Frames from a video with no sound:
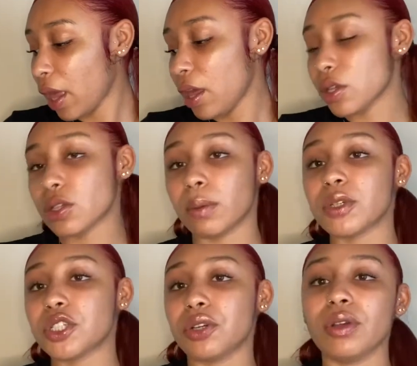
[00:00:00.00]
So I'm gonna
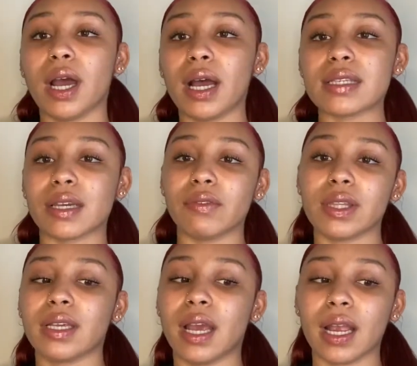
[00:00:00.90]
show you guys
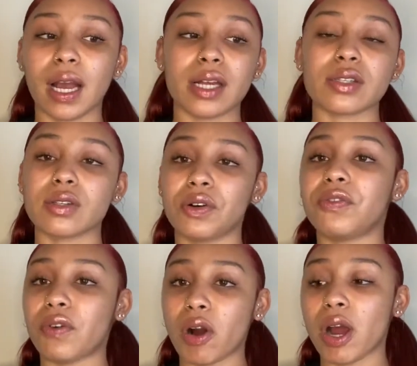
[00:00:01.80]
everything I got so far.